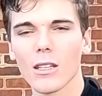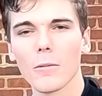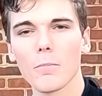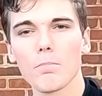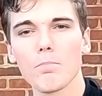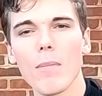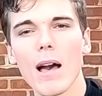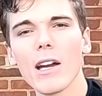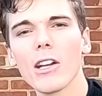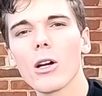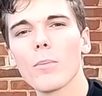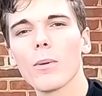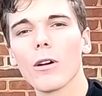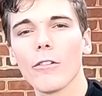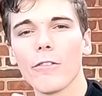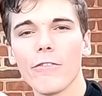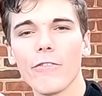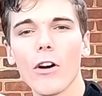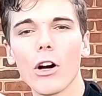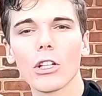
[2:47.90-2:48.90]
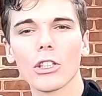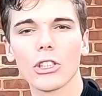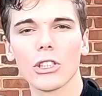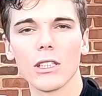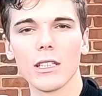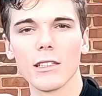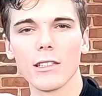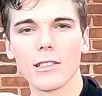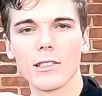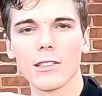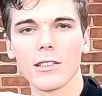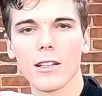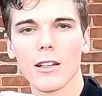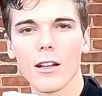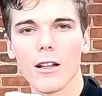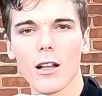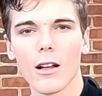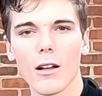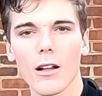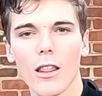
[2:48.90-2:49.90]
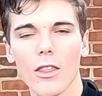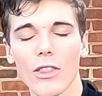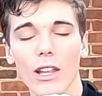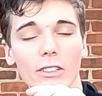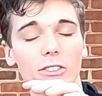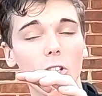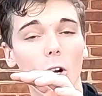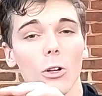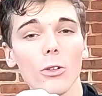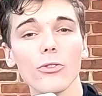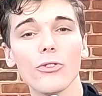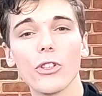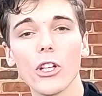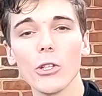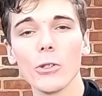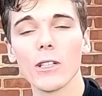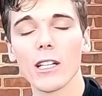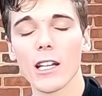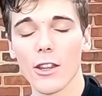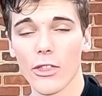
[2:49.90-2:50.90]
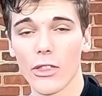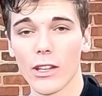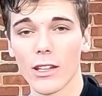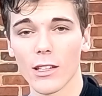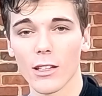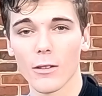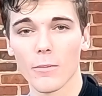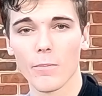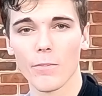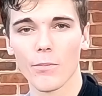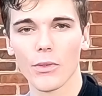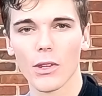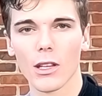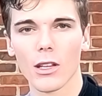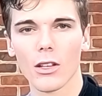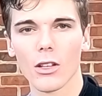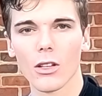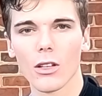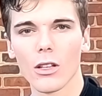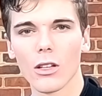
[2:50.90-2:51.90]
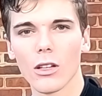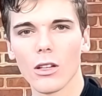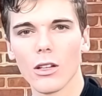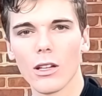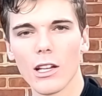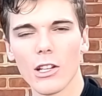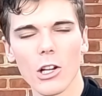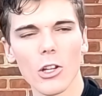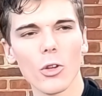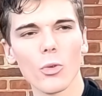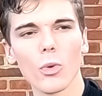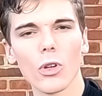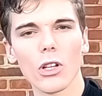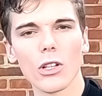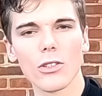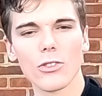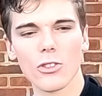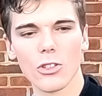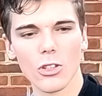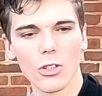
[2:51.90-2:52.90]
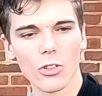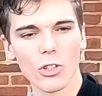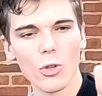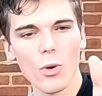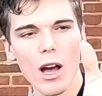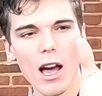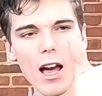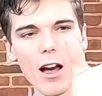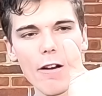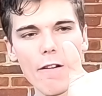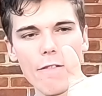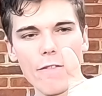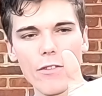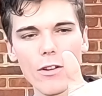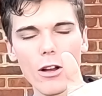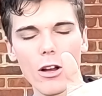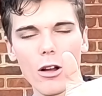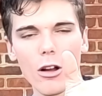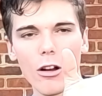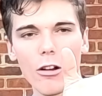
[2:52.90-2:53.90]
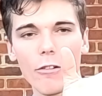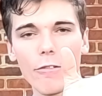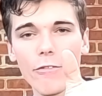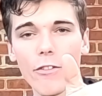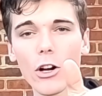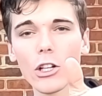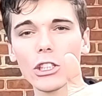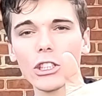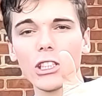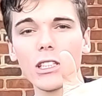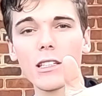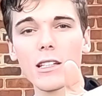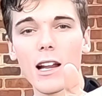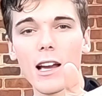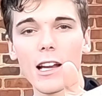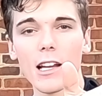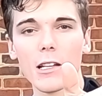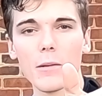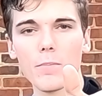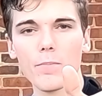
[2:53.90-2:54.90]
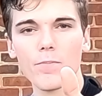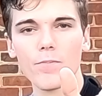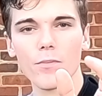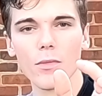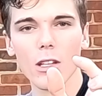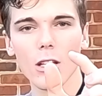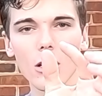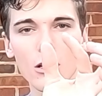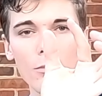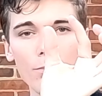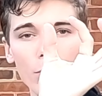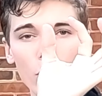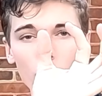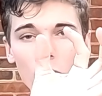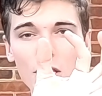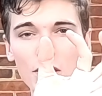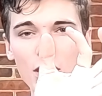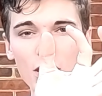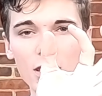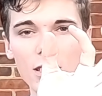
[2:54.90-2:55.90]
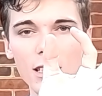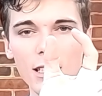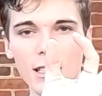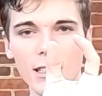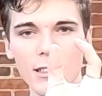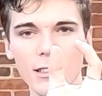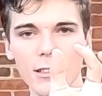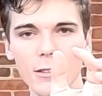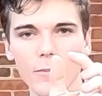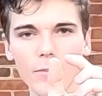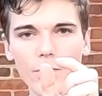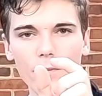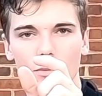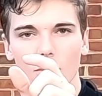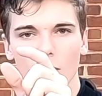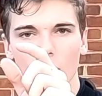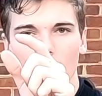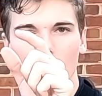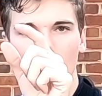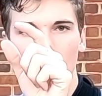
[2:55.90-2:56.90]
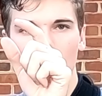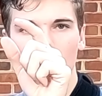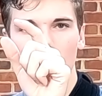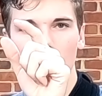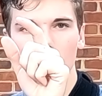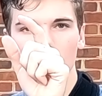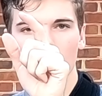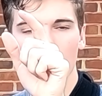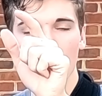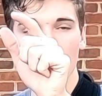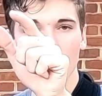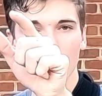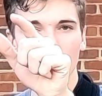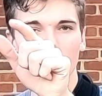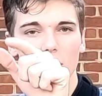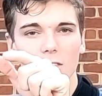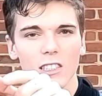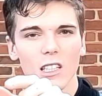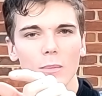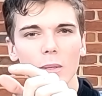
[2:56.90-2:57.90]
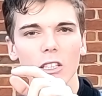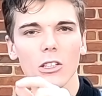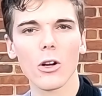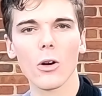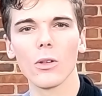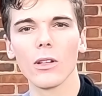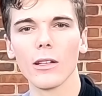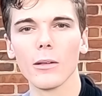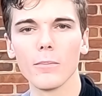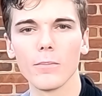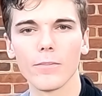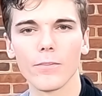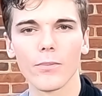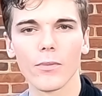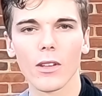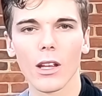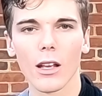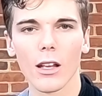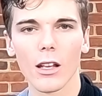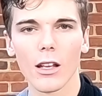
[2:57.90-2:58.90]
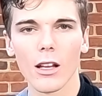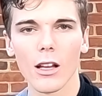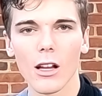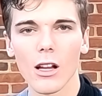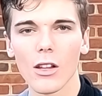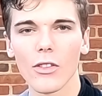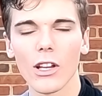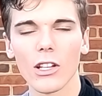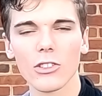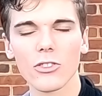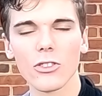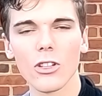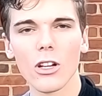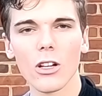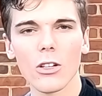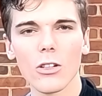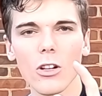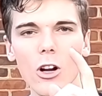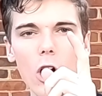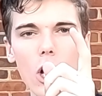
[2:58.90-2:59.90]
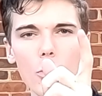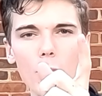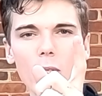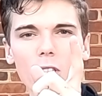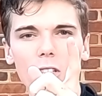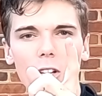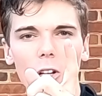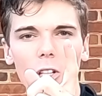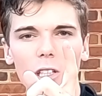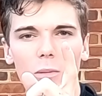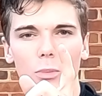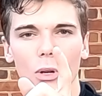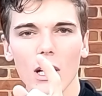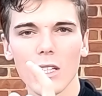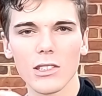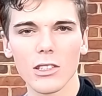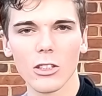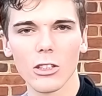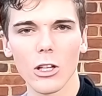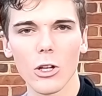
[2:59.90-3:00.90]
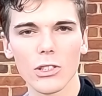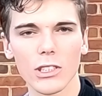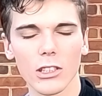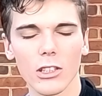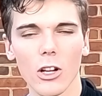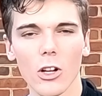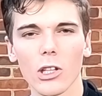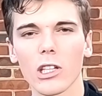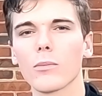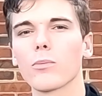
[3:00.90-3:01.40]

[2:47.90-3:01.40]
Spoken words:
made up of functions that don't do anything. In other words, you have function name, parentheses, and then a semicolon. There's no open curly brace and closing curly